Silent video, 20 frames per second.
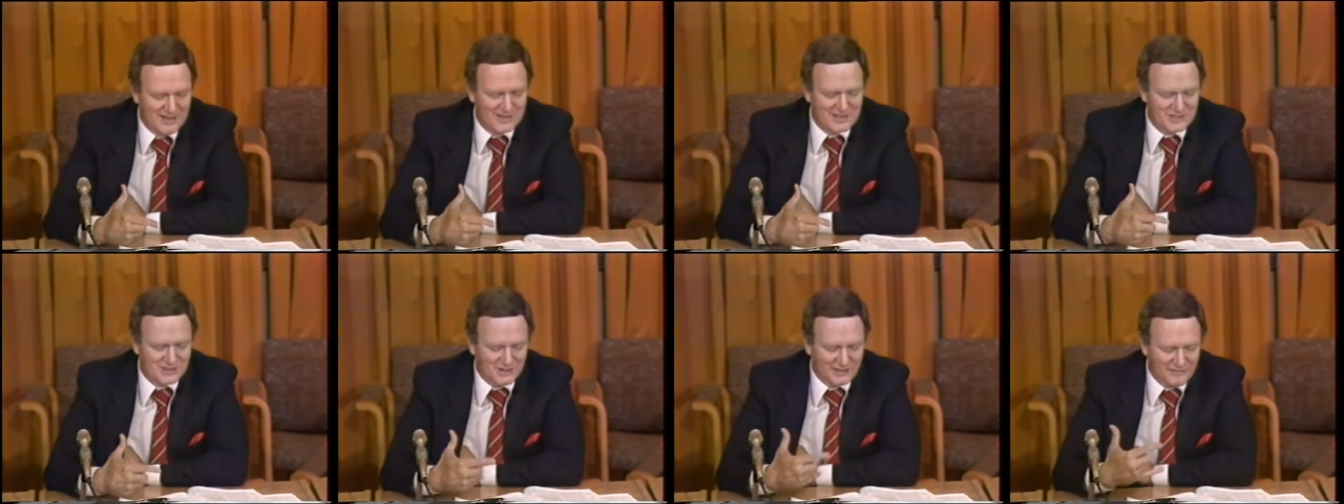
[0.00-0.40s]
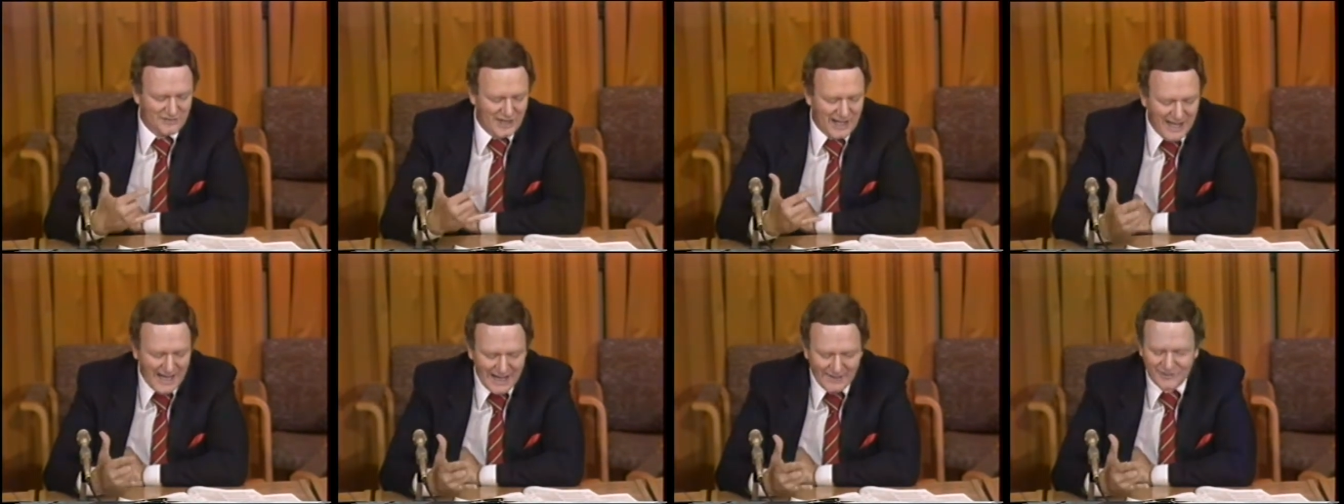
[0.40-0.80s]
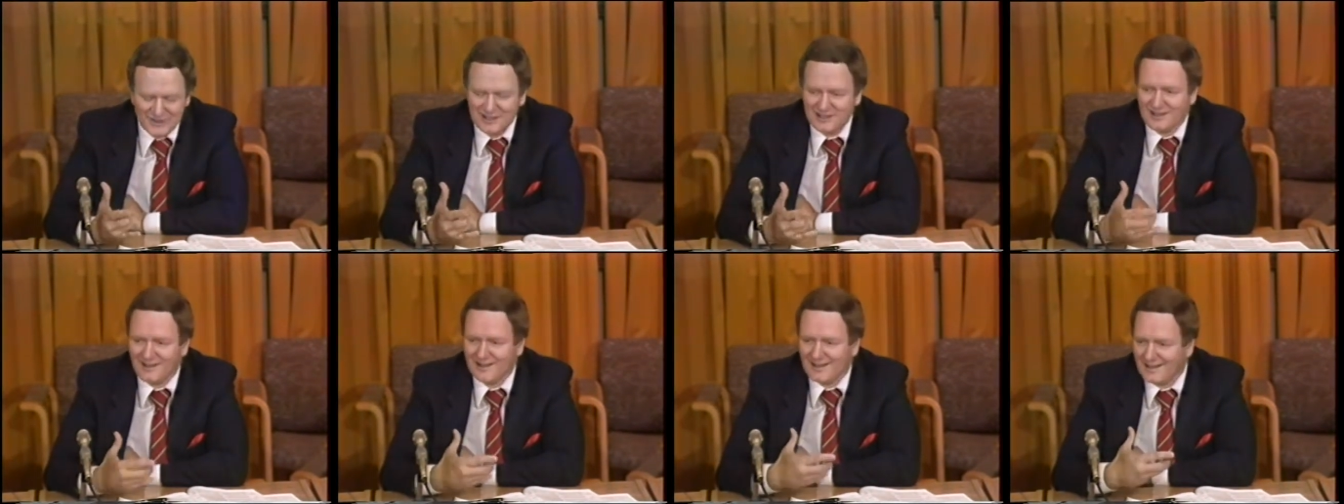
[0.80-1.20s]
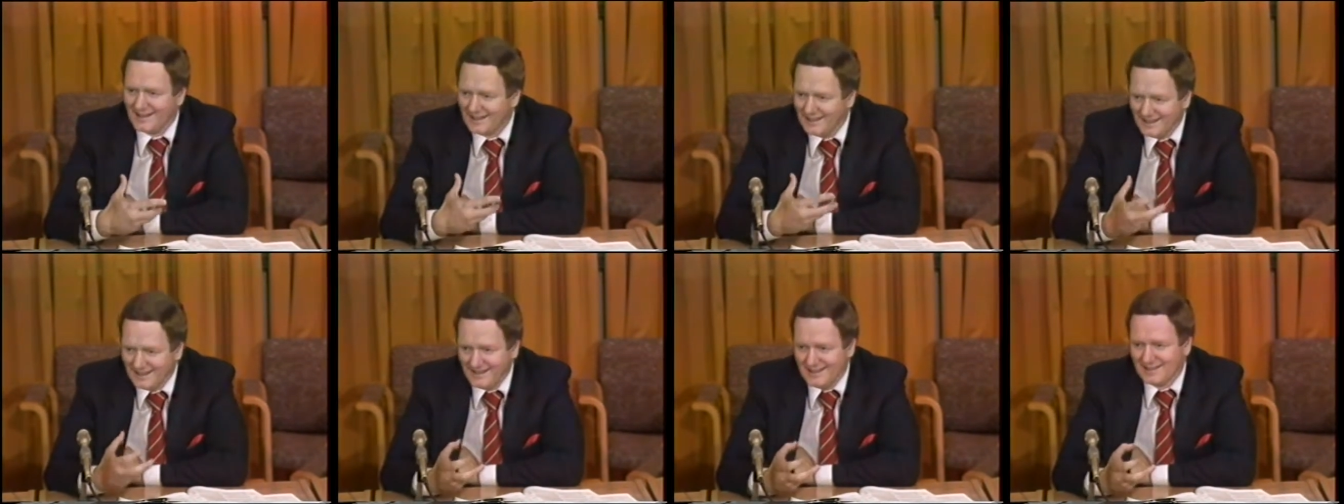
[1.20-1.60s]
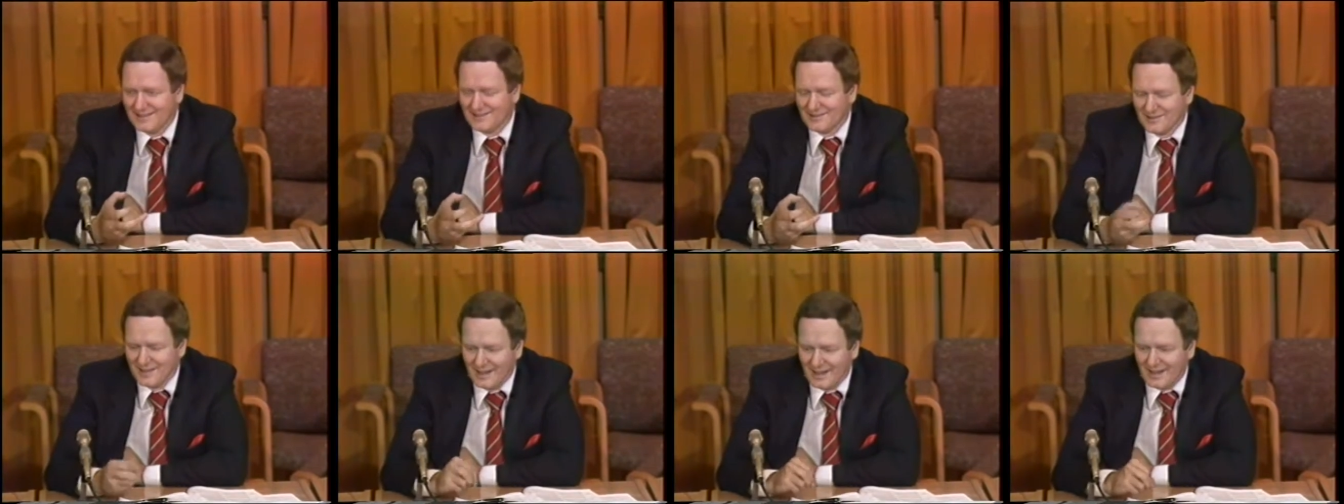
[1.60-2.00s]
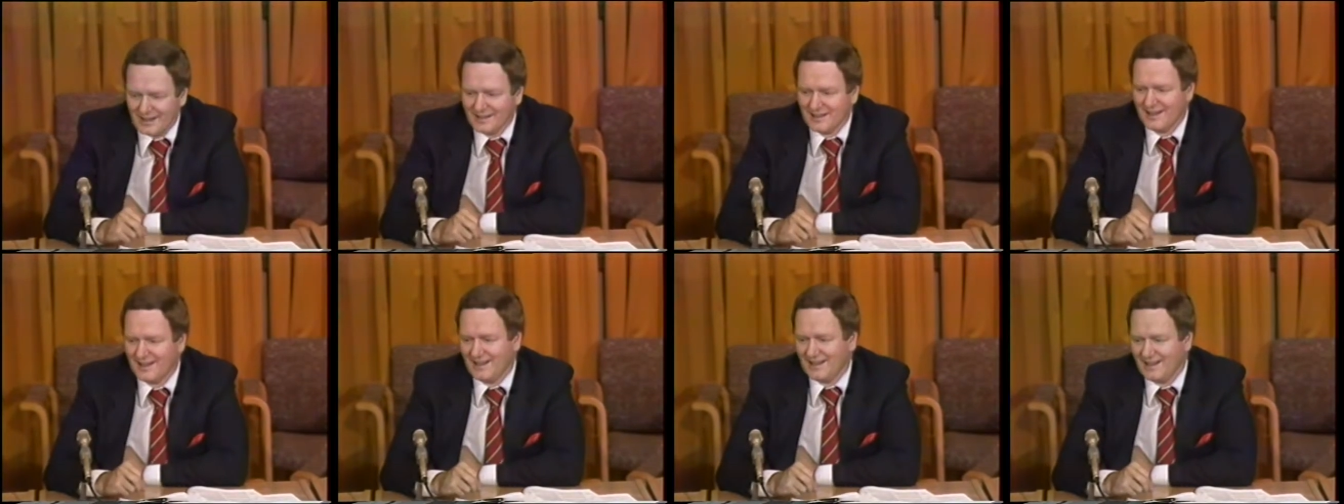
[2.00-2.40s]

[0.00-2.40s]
So if you haven't got any of that,